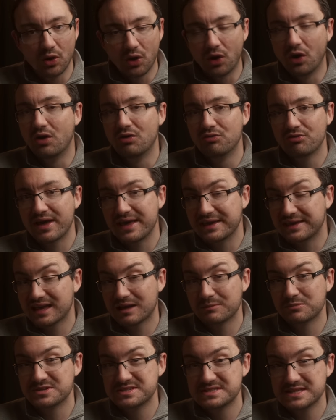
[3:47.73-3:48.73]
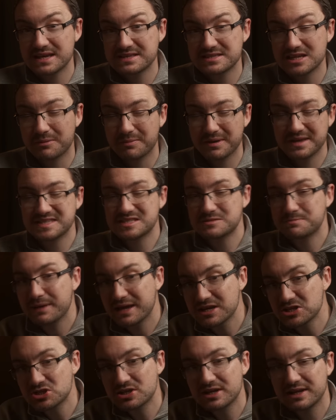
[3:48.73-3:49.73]
of a camera setup,
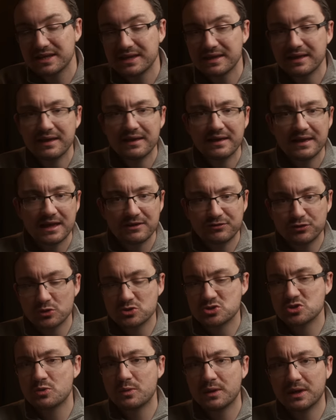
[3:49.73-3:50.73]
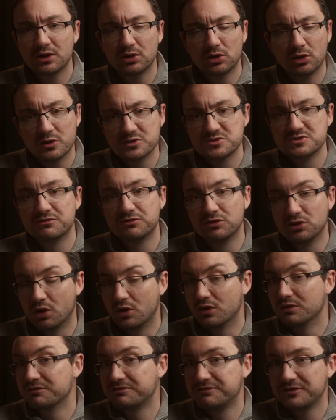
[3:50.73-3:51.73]
especially if you're doing lots of long